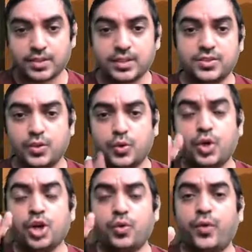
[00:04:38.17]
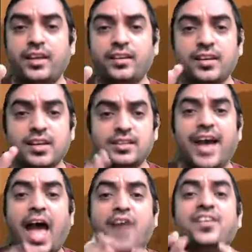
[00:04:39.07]
So when the
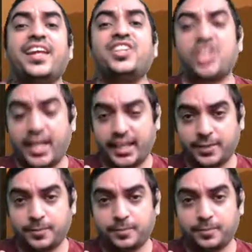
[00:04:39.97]
average line